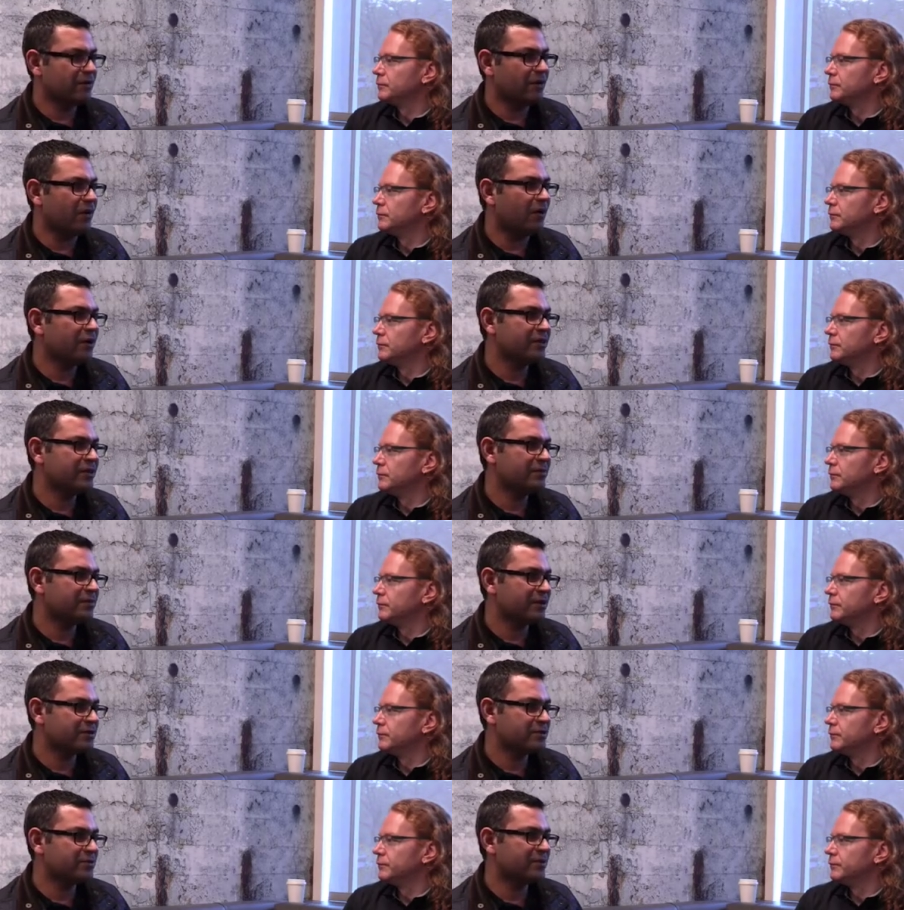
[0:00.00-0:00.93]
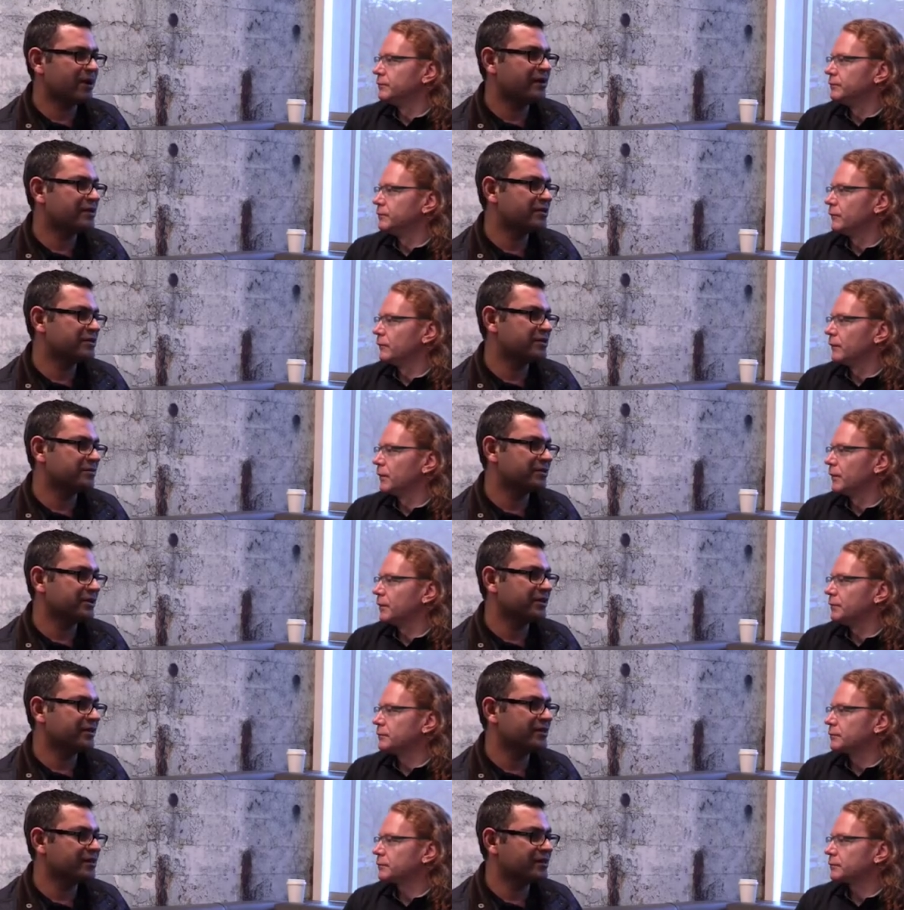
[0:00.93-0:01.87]
Speaker 1: all the browser vendors
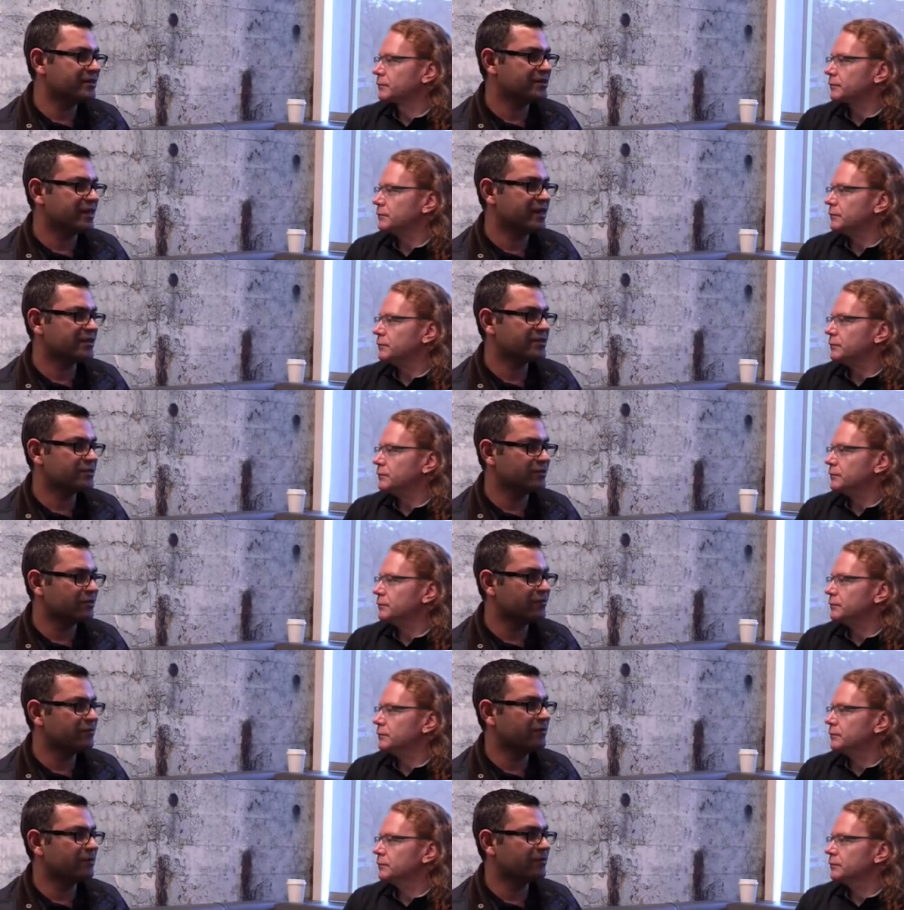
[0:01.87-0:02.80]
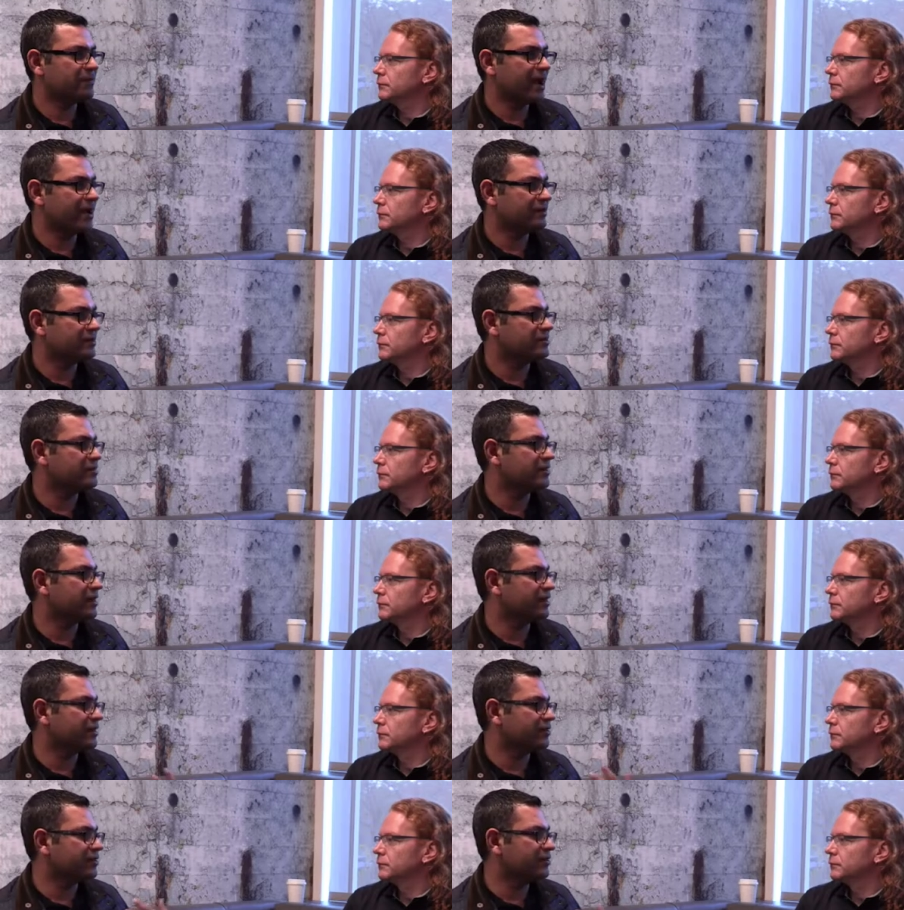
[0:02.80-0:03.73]
typically these days look for patterns
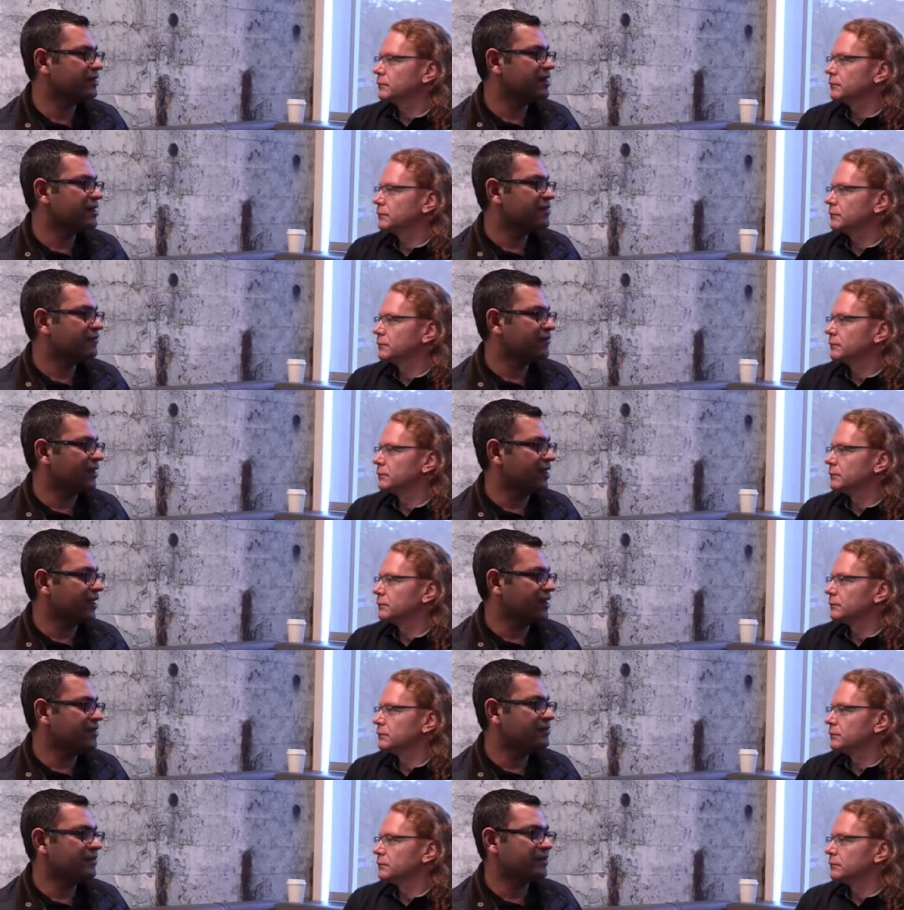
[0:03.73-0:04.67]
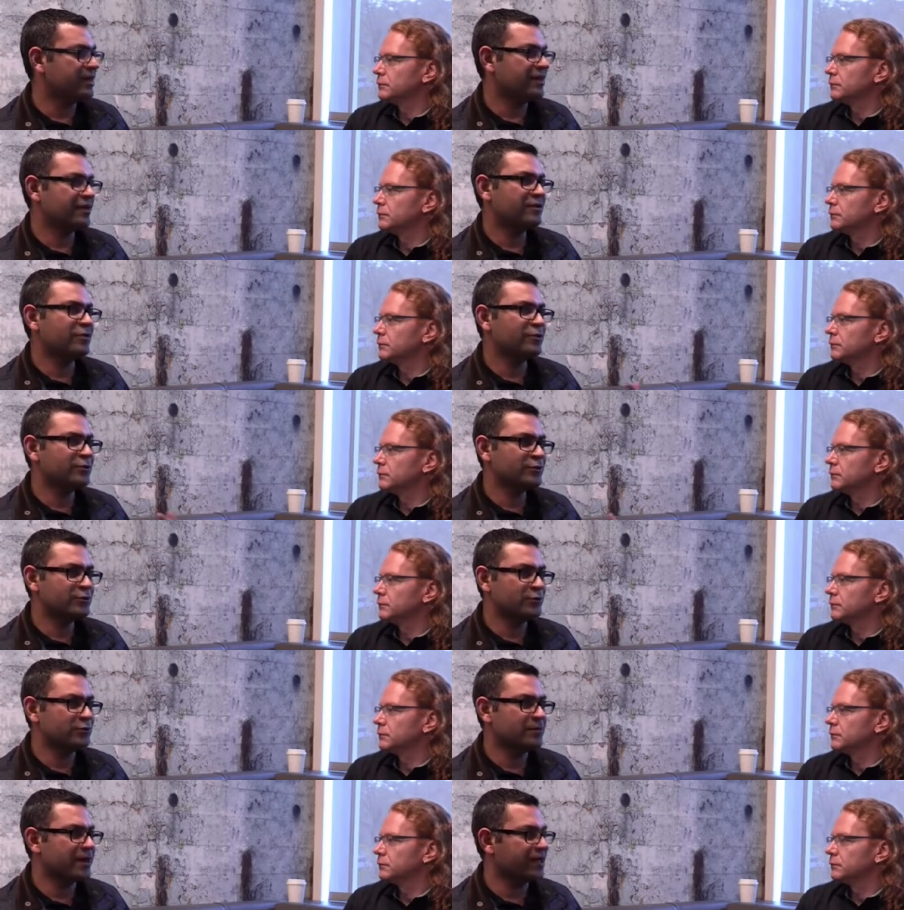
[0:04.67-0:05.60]
like you know when anything goes
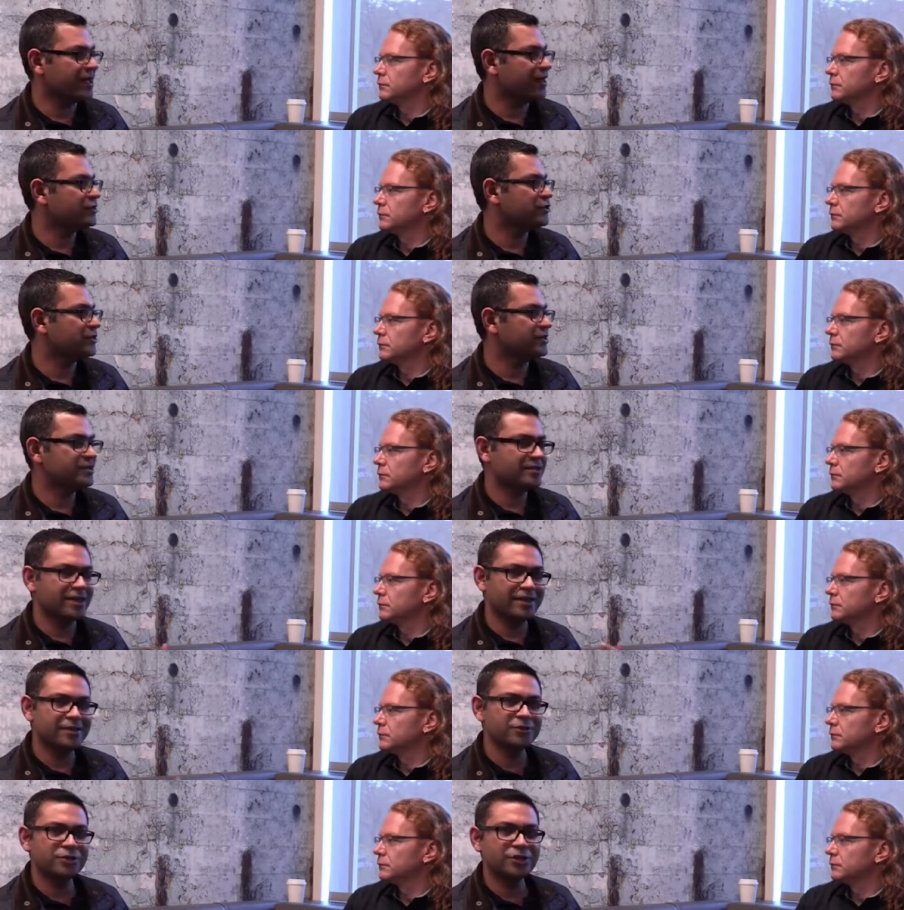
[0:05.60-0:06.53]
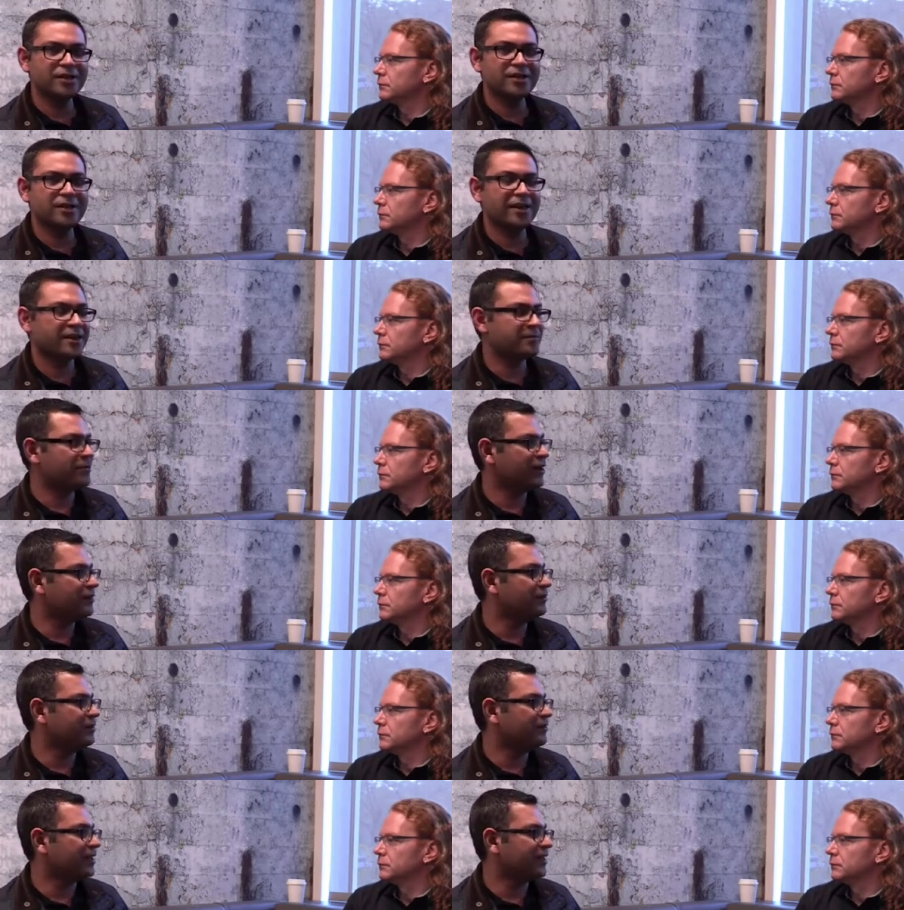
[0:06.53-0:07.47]
through my engine it's like a chicken and egg
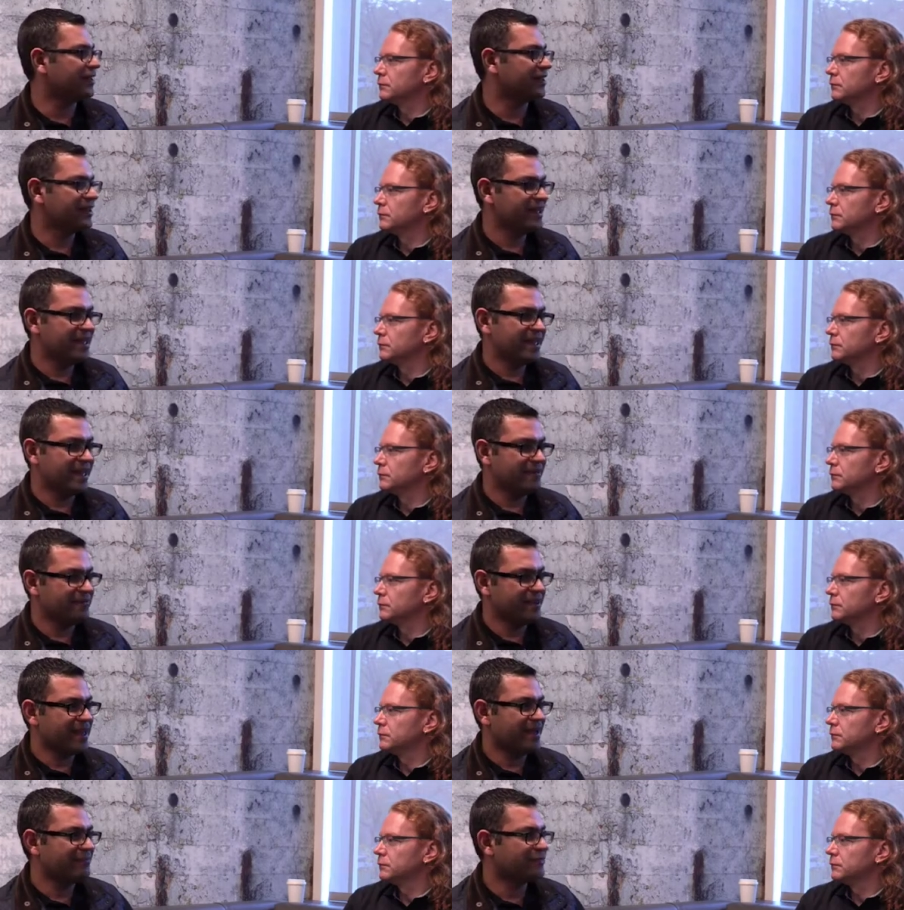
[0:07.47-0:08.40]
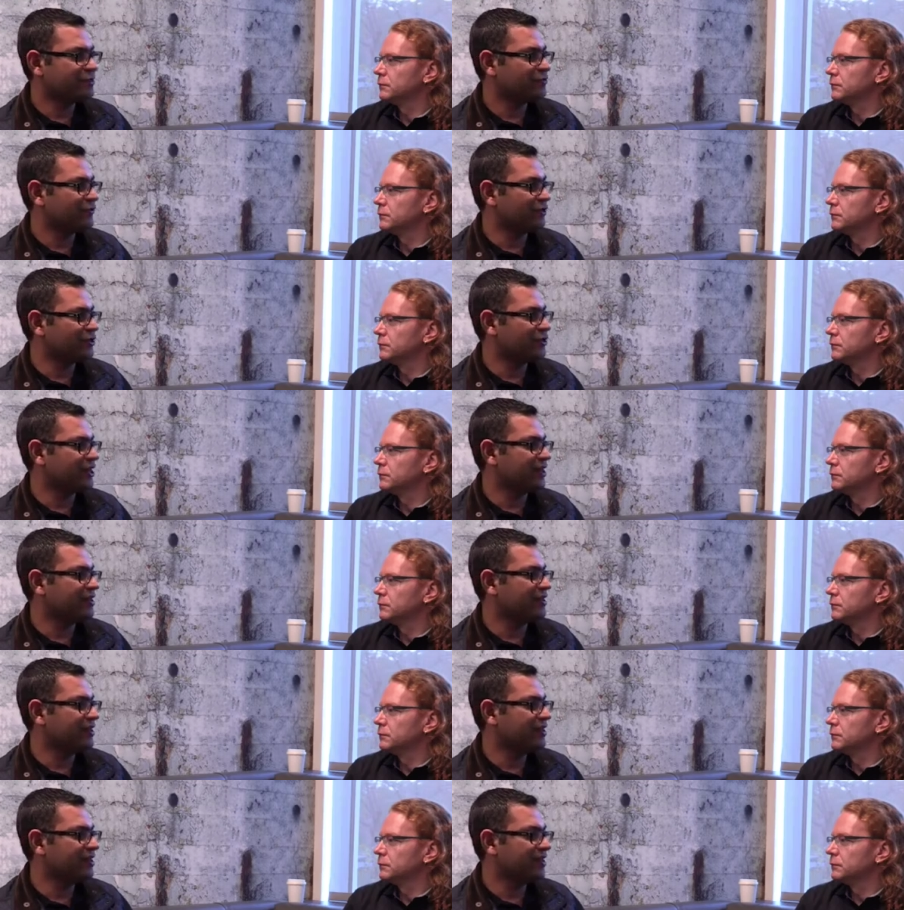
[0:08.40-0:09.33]
problem like hey we have this
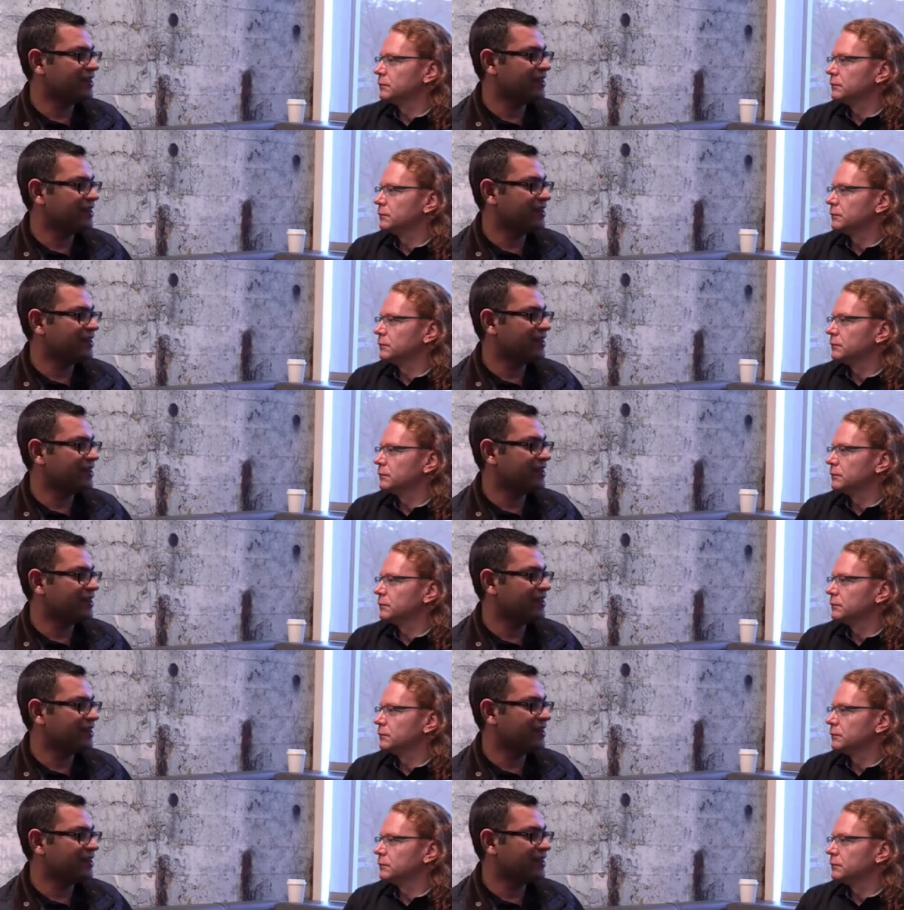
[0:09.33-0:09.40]
functionality